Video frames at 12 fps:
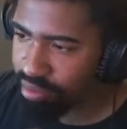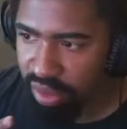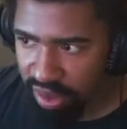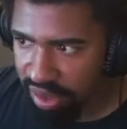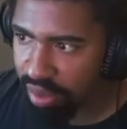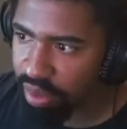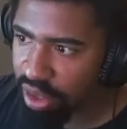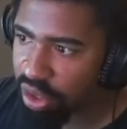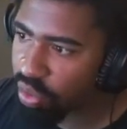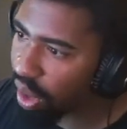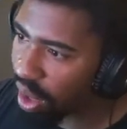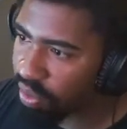similar to
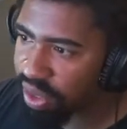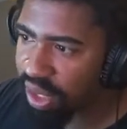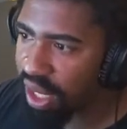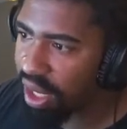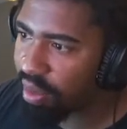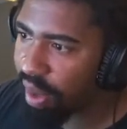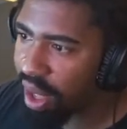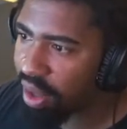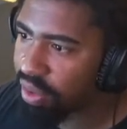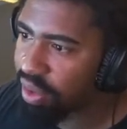what I was saying about,